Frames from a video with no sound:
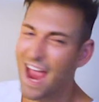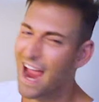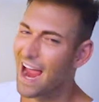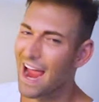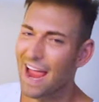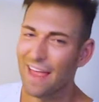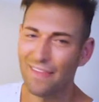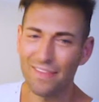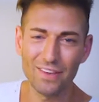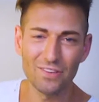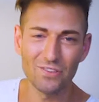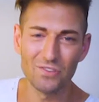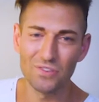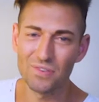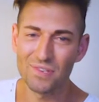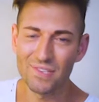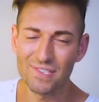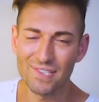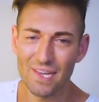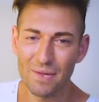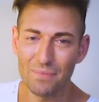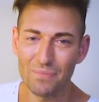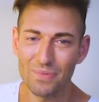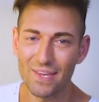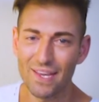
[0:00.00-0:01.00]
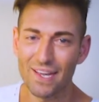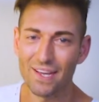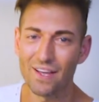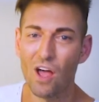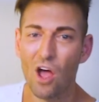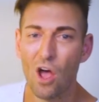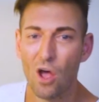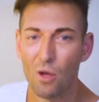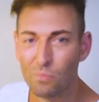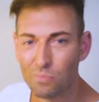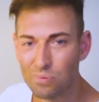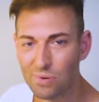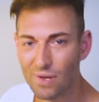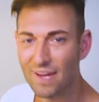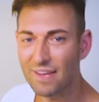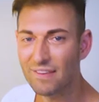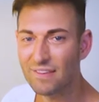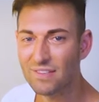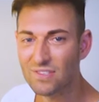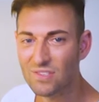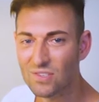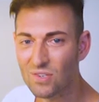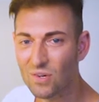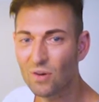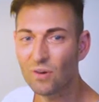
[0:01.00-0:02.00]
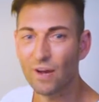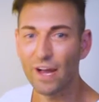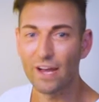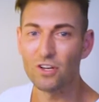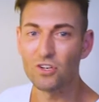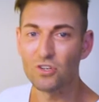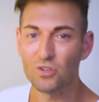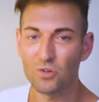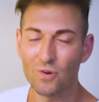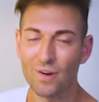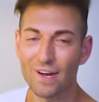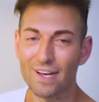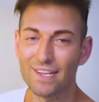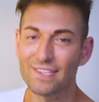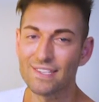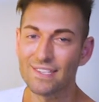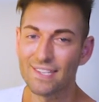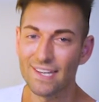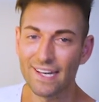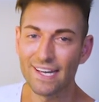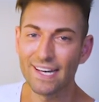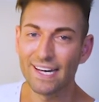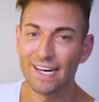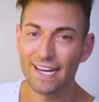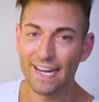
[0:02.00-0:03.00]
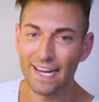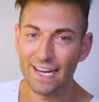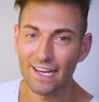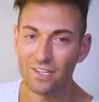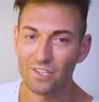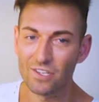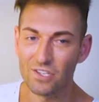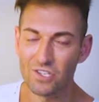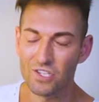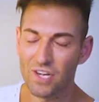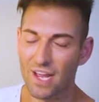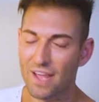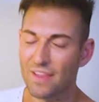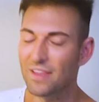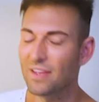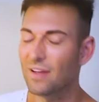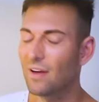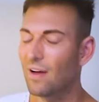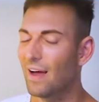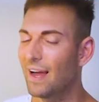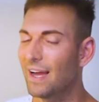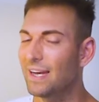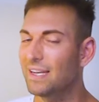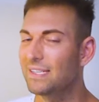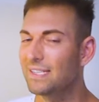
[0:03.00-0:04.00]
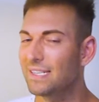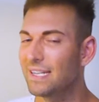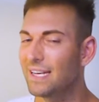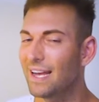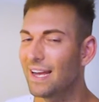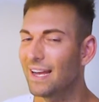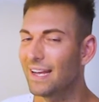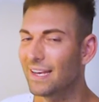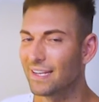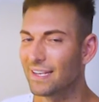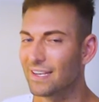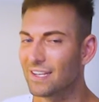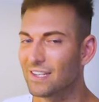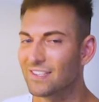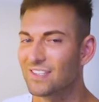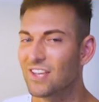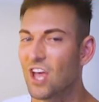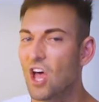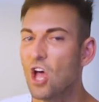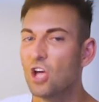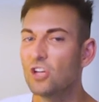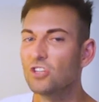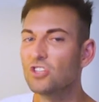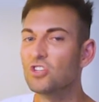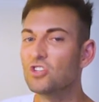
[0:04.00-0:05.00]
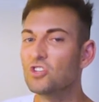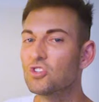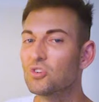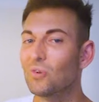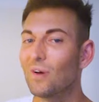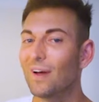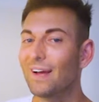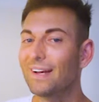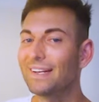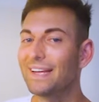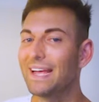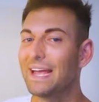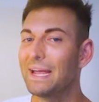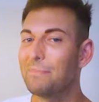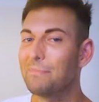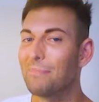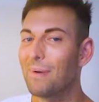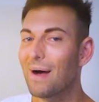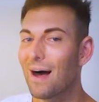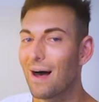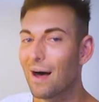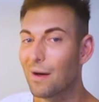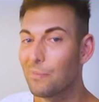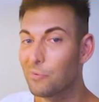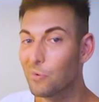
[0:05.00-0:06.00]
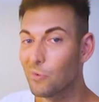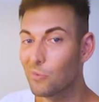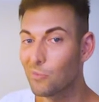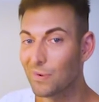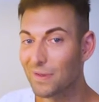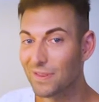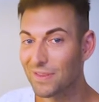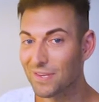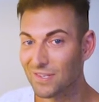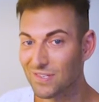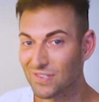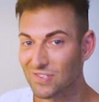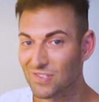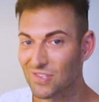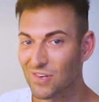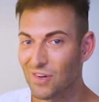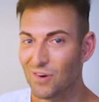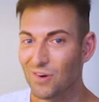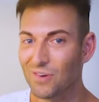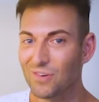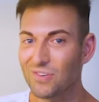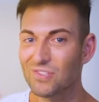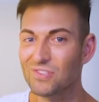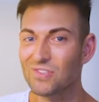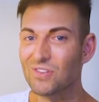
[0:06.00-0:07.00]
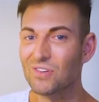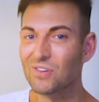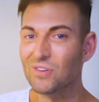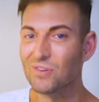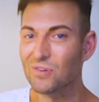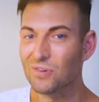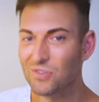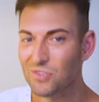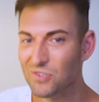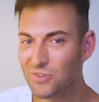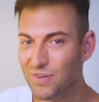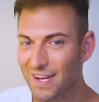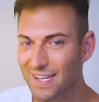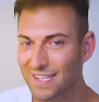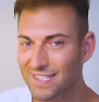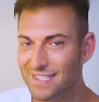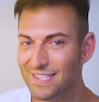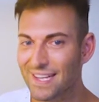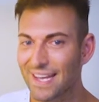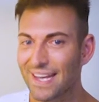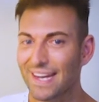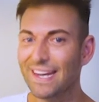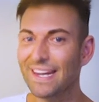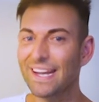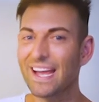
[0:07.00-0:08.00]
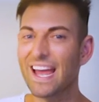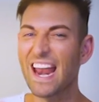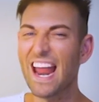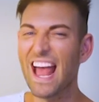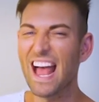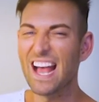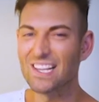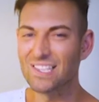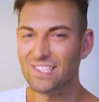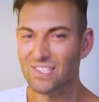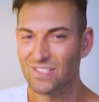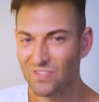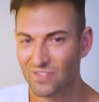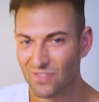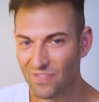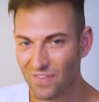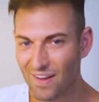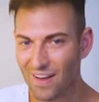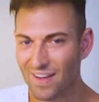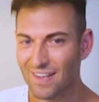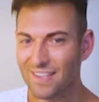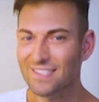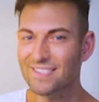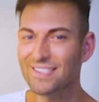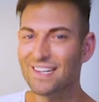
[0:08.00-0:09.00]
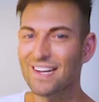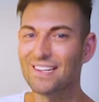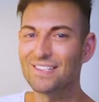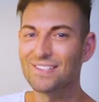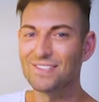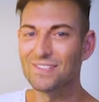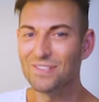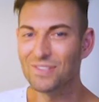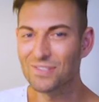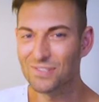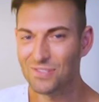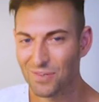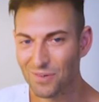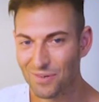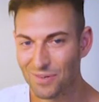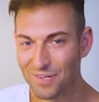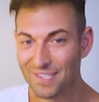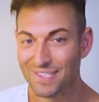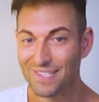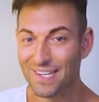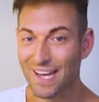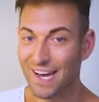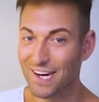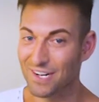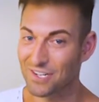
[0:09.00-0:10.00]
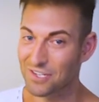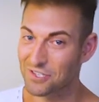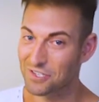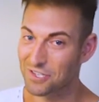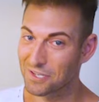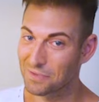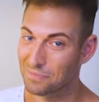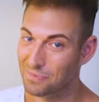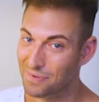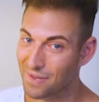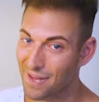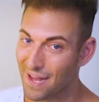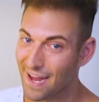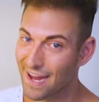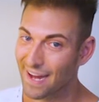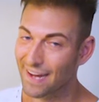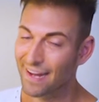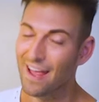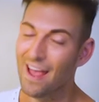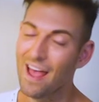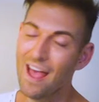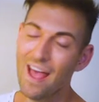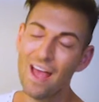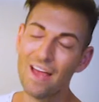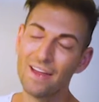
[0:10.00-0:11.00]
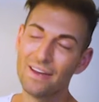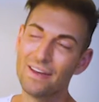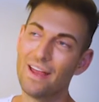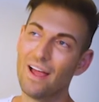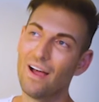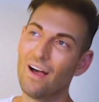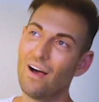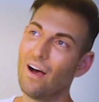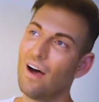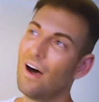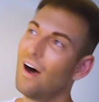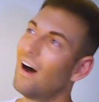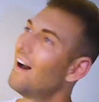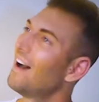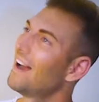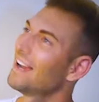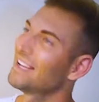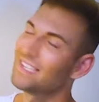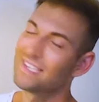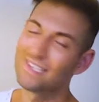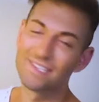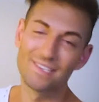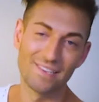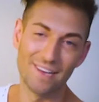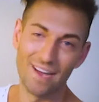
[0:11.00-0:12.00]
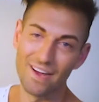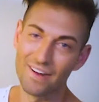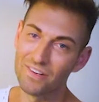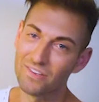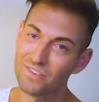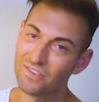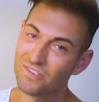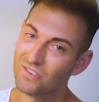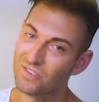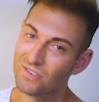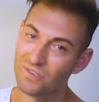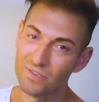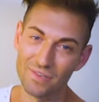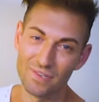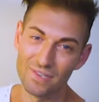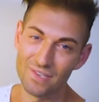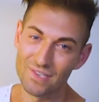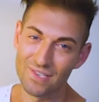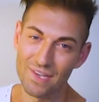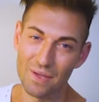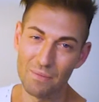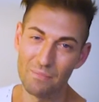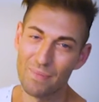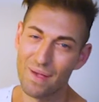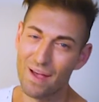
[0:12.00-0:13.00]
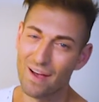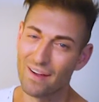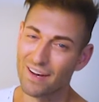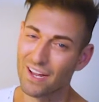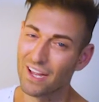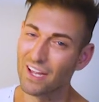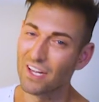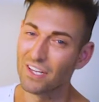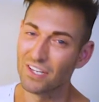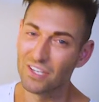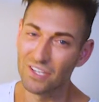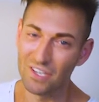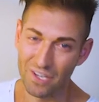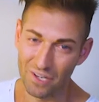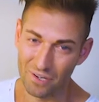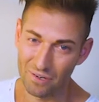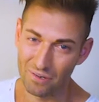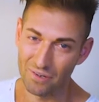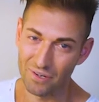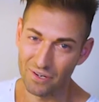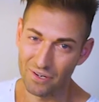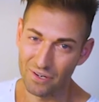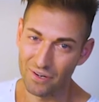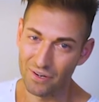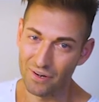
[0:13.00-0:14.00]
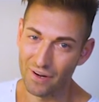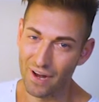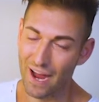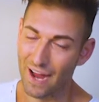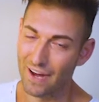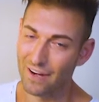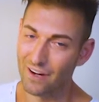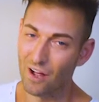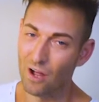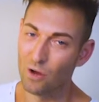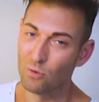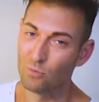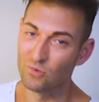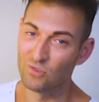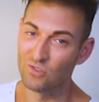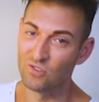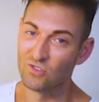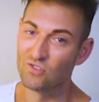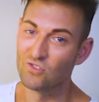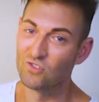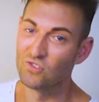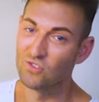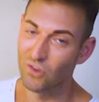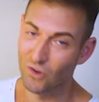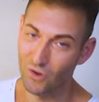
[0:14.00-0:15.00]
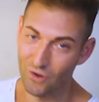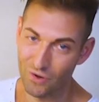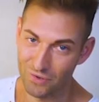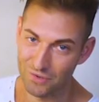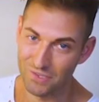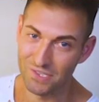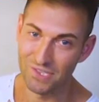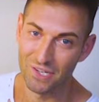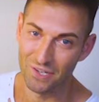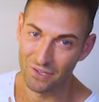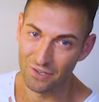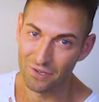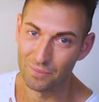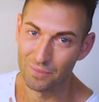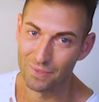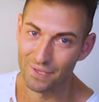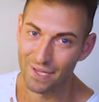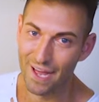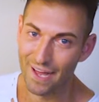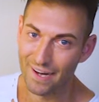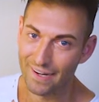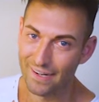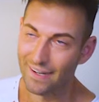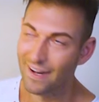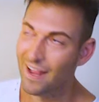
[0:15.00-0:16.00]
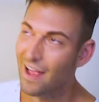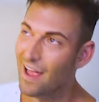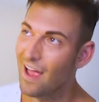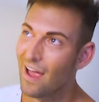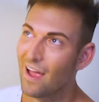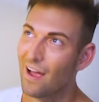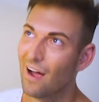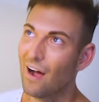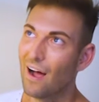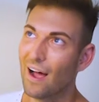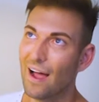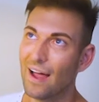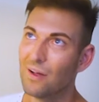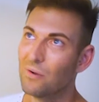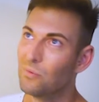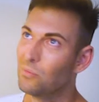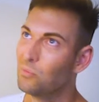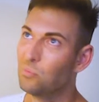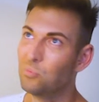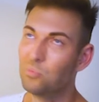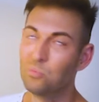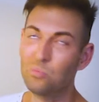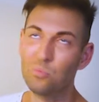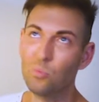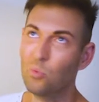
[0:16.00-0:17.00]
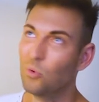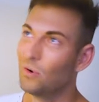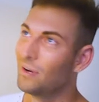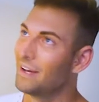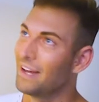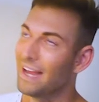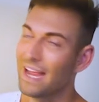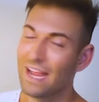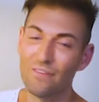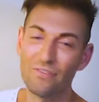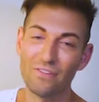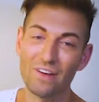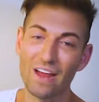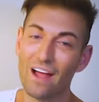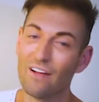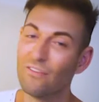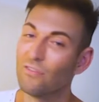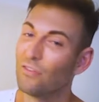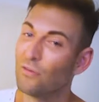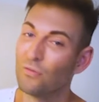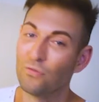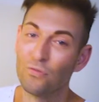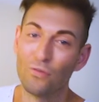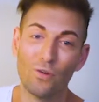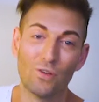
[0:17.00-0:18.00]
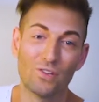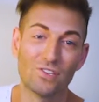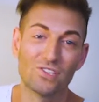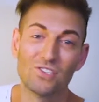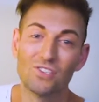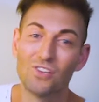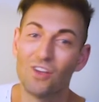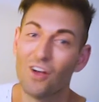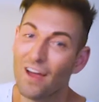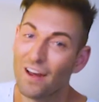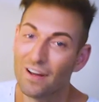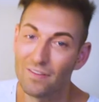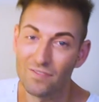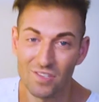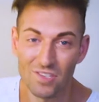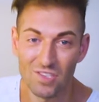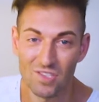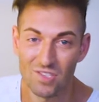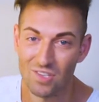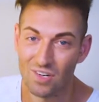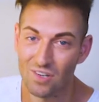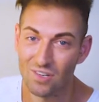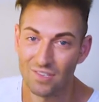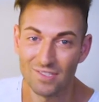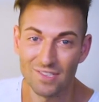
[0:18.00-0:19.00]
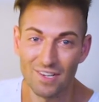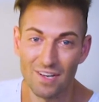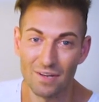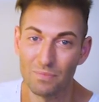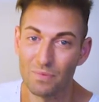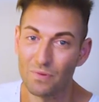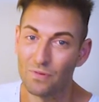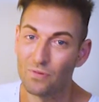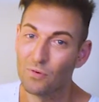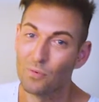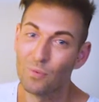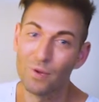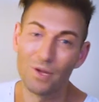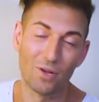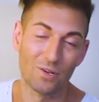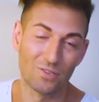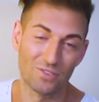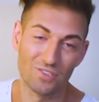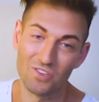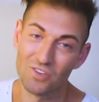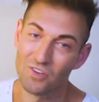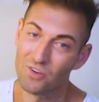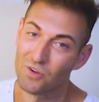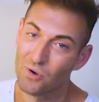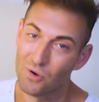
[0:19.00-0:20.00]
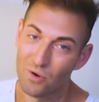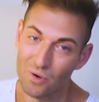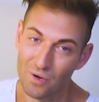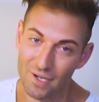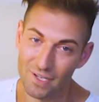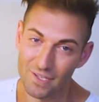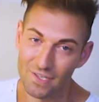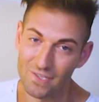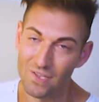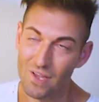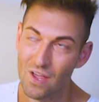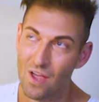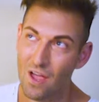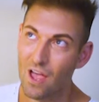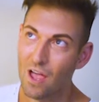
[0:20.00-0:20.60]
And then do the same thing. Play the song and try and sing it in English. And the idea is to try and keep up with the song. So you're translating it as fast as the song is actually playing. Now, I started to do this about a year ago and I was so terrible at it. I wouldn't even have the first line of the song done before we got to the chorus.